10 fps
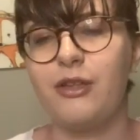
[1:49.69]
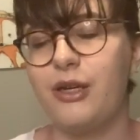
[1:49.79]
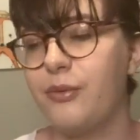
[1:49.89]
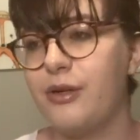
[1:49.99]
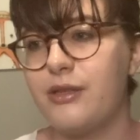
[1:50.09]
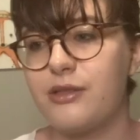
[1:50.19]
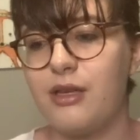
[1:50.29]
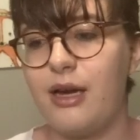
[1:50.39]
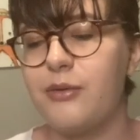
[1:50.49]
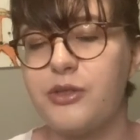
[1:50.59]
It was,
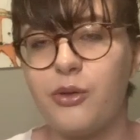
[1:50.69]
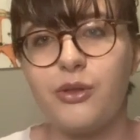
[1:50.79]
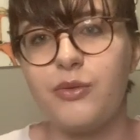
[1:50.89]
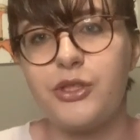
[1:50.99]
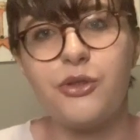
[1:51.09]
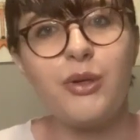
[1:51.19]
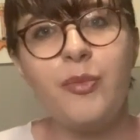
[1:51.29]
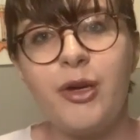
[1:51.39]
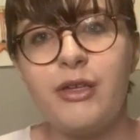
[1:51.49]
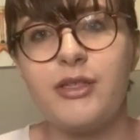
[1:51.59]
I was told it was three
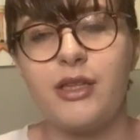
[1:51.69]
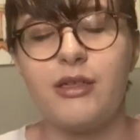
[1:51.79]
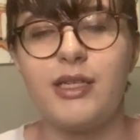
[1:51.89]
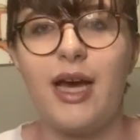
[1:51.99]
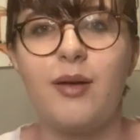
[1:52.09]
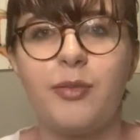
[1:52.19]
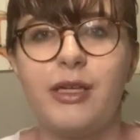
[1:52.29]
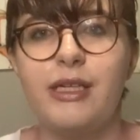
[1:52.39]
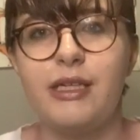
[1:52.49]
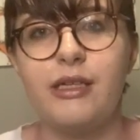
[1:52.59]
brothers and their dad
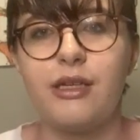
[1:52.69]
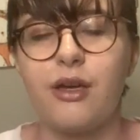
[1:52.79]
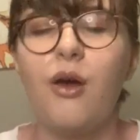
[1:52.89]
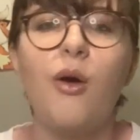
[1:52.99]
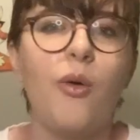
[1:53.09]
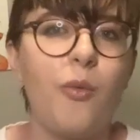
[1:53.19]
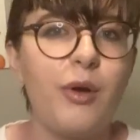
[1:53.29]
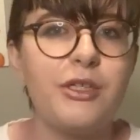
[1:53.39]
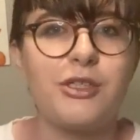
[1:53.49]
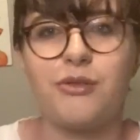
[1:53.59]
playing D&D,
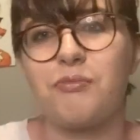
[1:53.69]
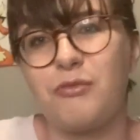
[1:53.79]
which,